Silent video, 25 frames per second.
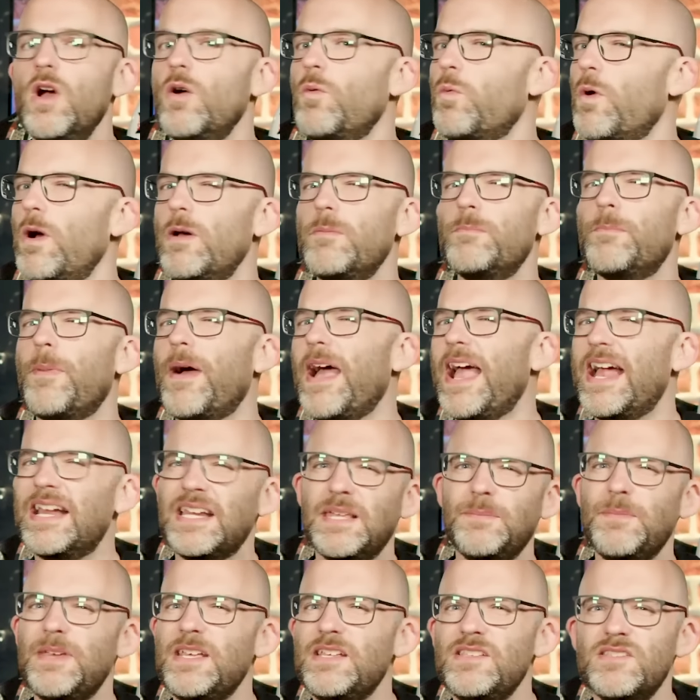weren't by
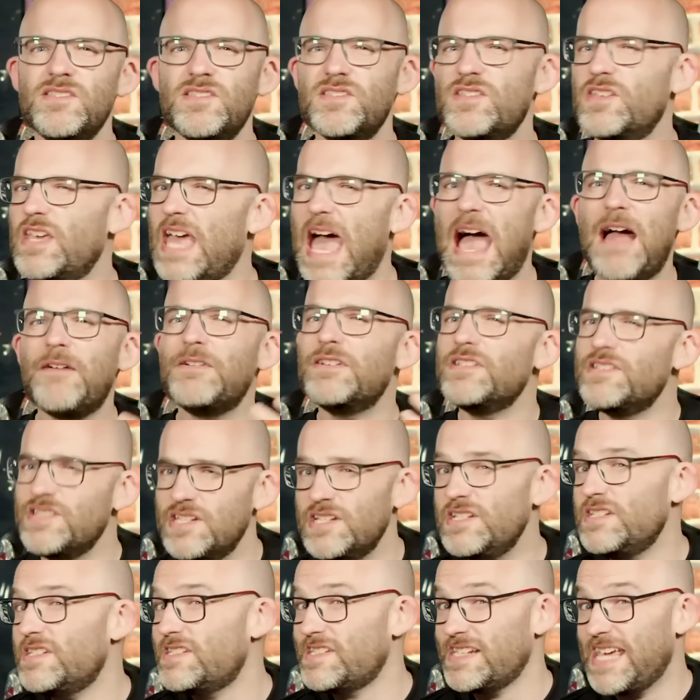any means
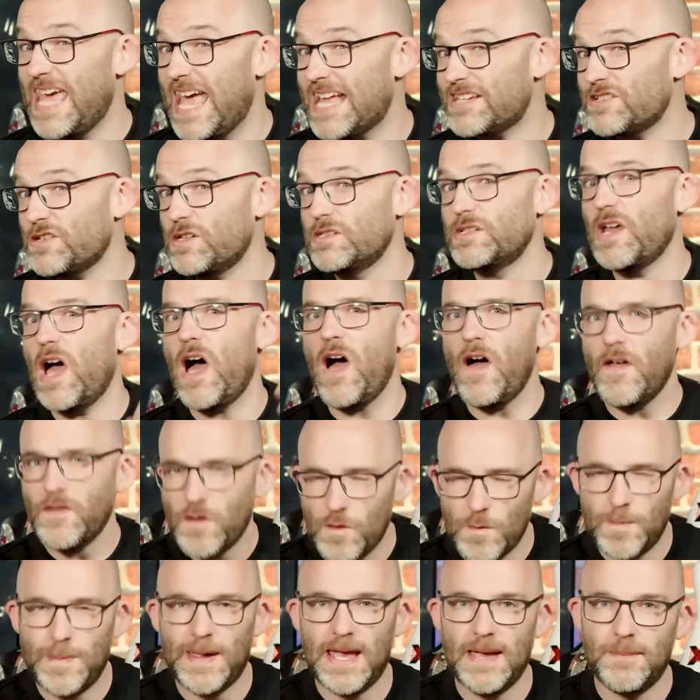guaranteed to get on
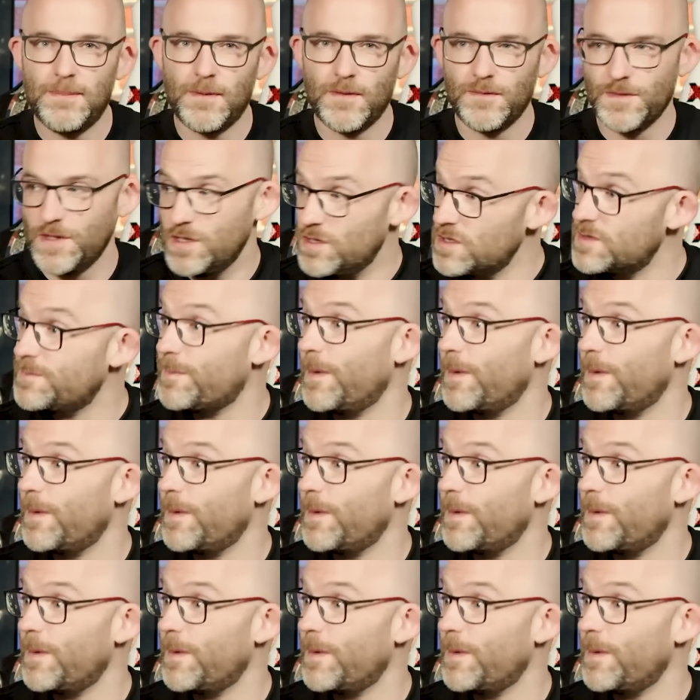other pay-per-views,